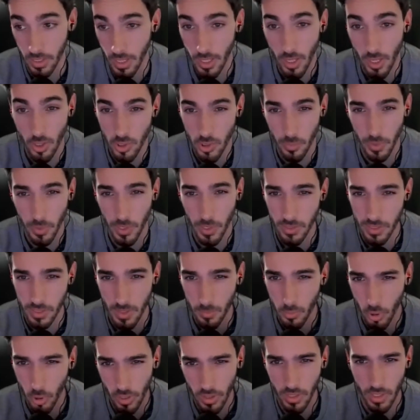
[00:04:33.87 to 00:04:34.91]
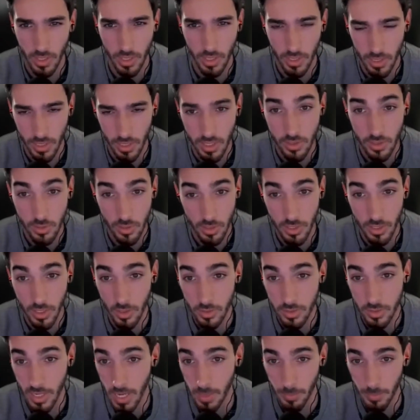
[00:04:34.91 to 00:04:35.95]
And also because I'm more the engineer
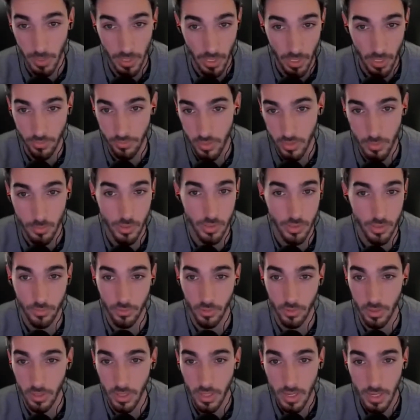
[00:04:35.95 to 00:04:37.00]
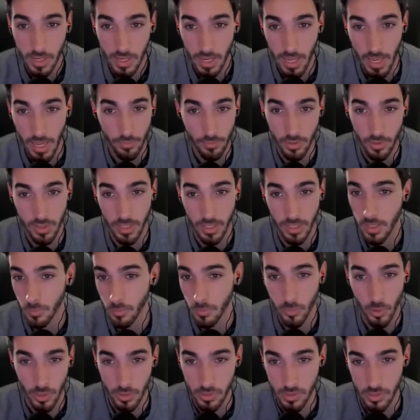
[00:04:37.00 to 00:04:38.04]
type. I like frameworks for everything and
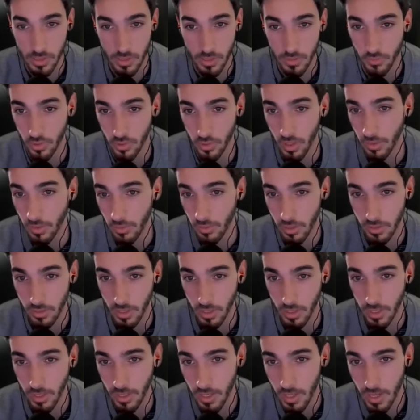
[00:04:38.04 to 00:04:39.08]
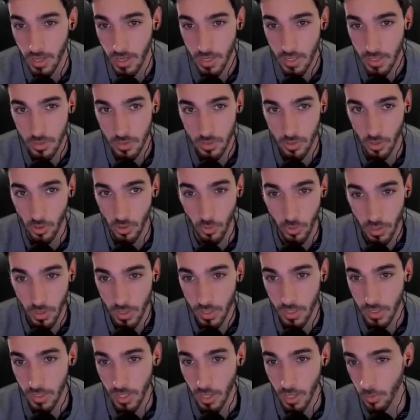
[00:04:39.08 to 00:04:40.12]
processes for everything. So
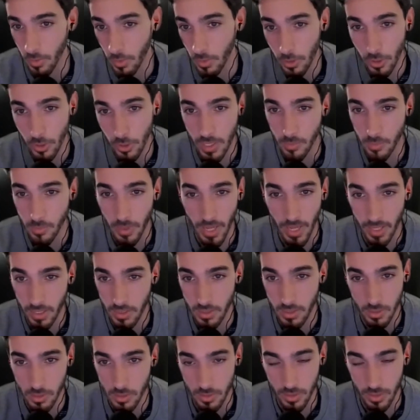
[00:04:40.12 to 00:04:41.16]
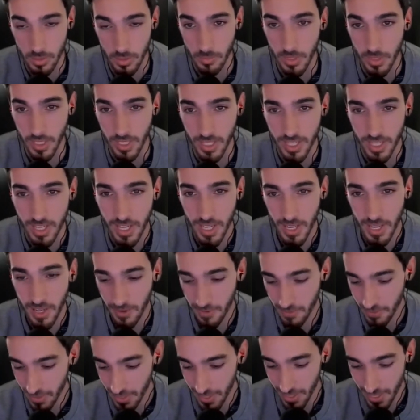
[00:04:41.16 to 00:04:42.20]
now looking back, it just seemed like
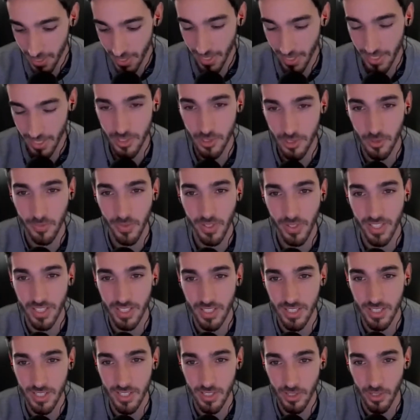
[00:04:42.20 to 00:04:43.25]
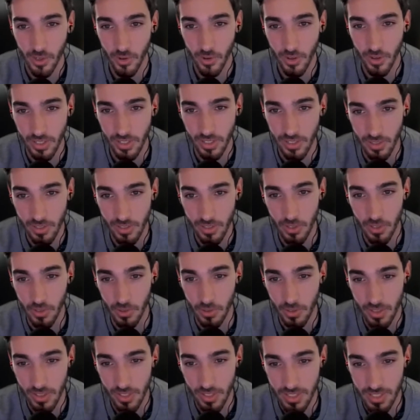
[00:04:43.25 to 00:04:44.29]
a stupid decision going into
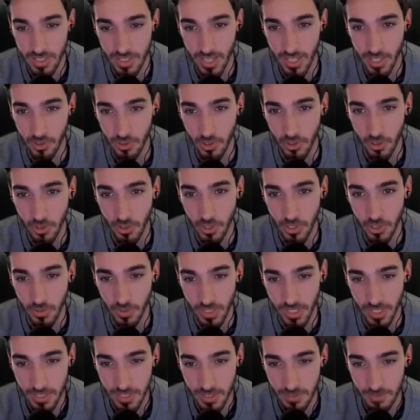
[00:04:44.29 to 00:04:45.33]
design or doing it.